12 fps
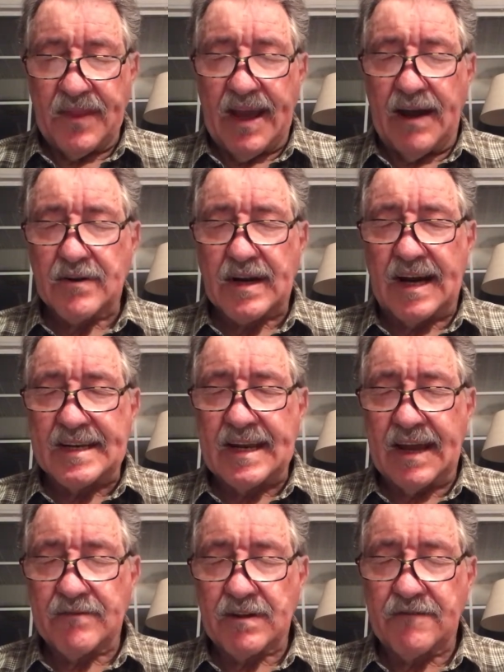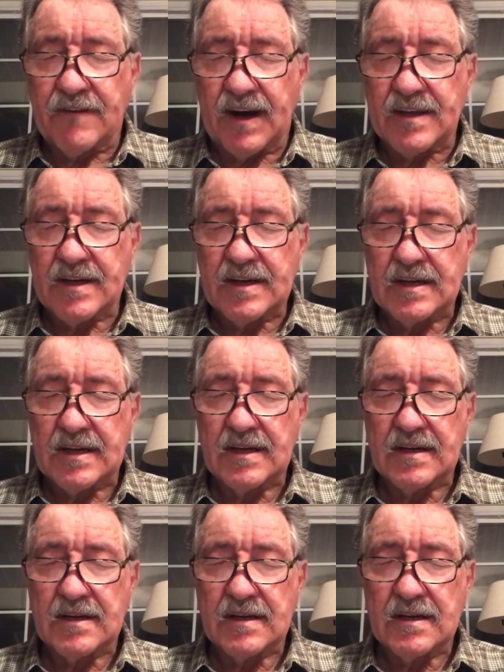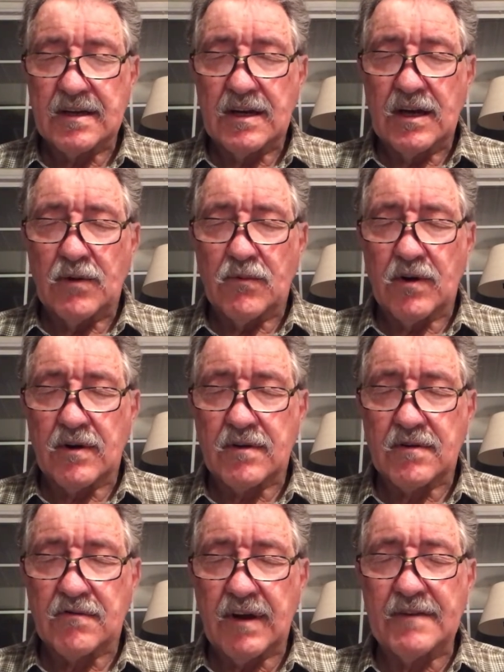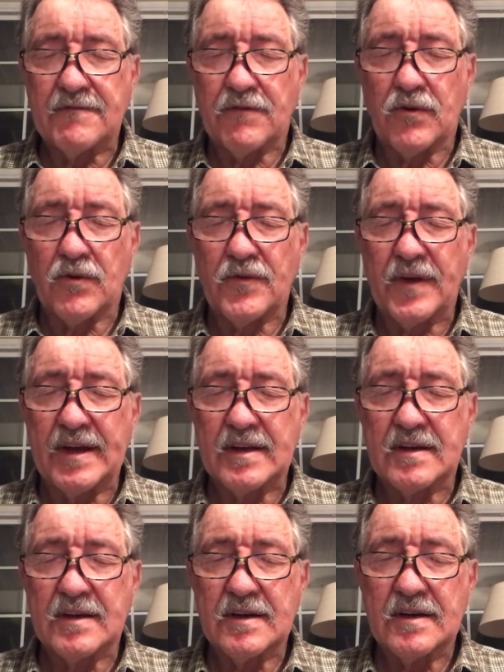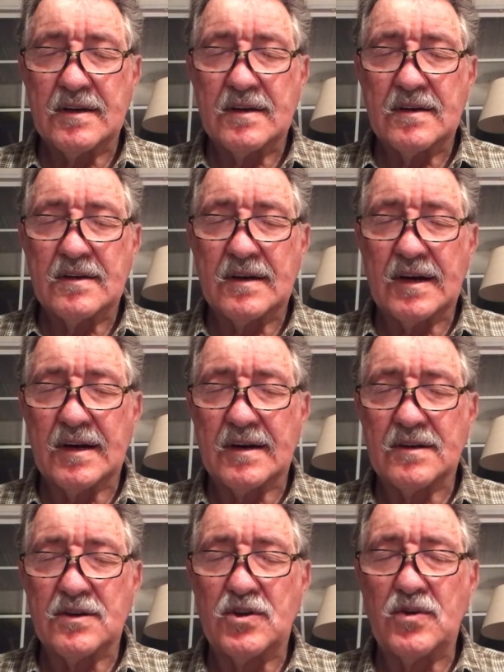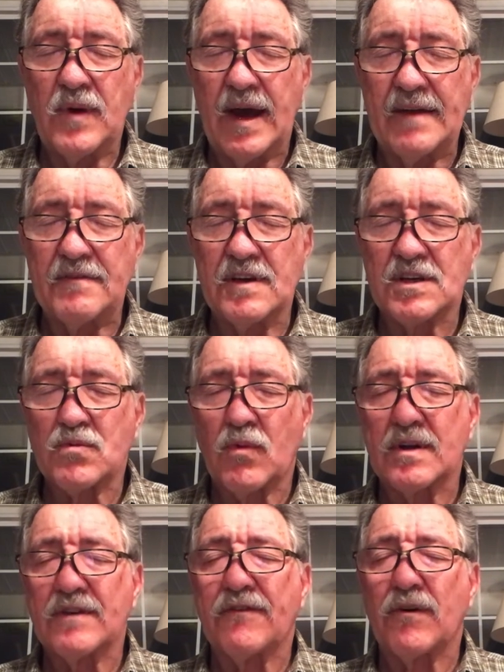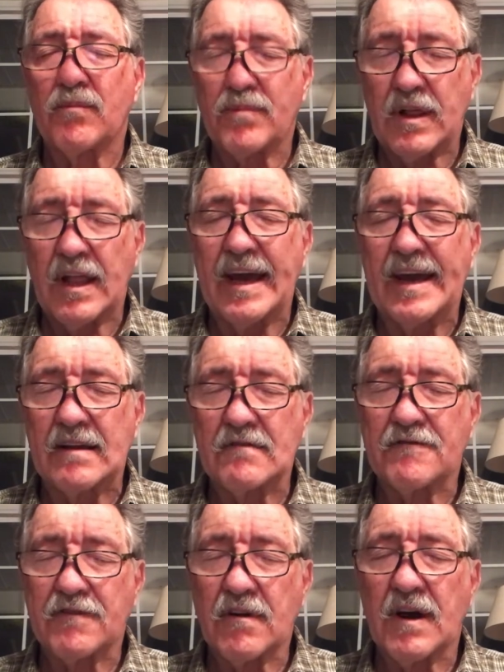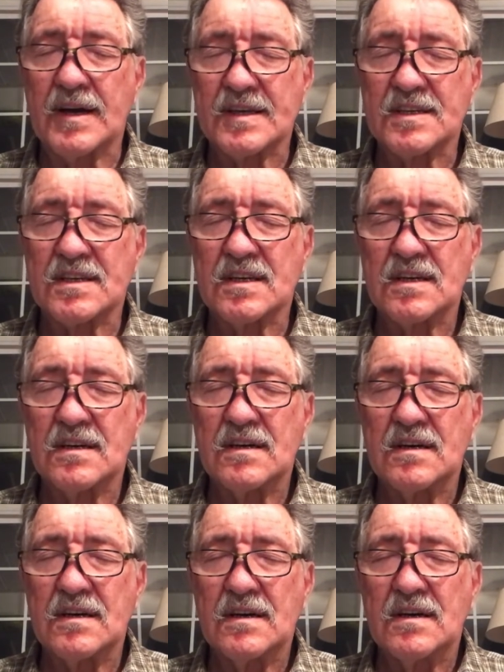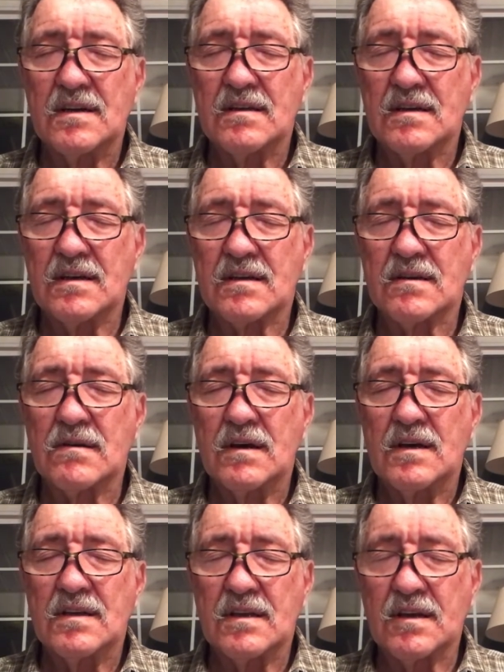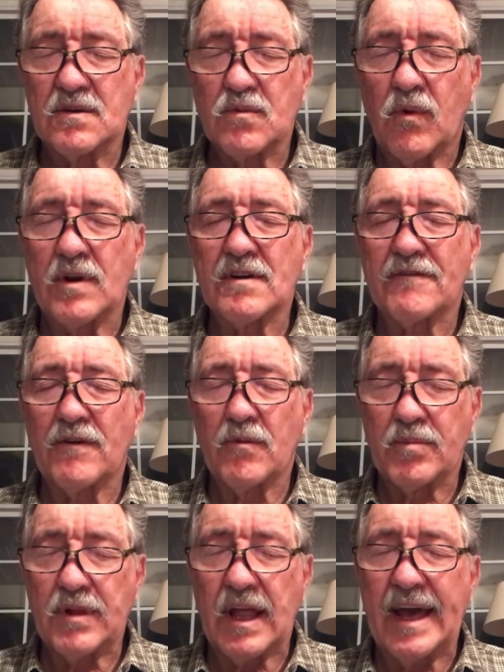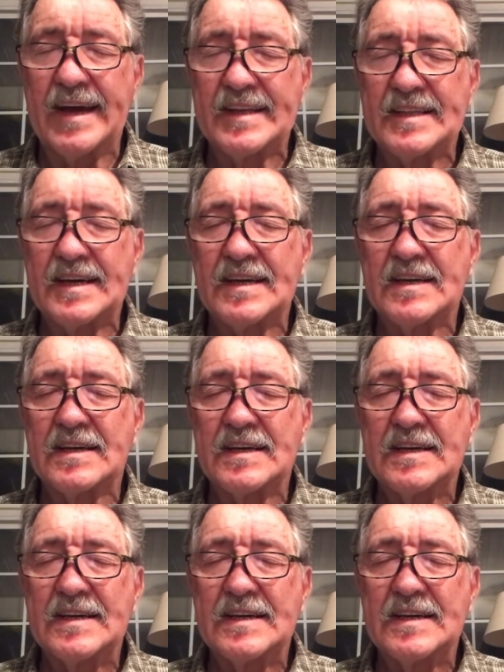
Our God and Heavenly Father, we're grateful that you had this wonderful plan for us, this wonderful plan that